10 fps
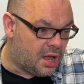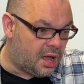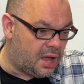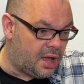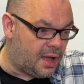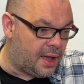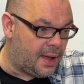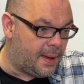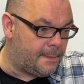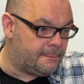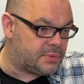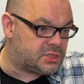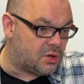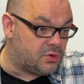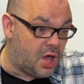Um,
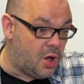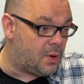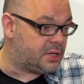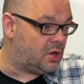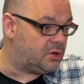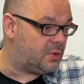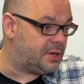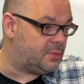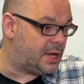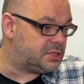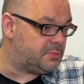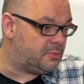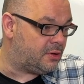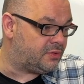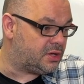so no, I don't know anywhere to be
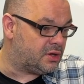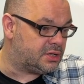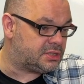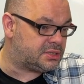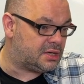perfectly honest.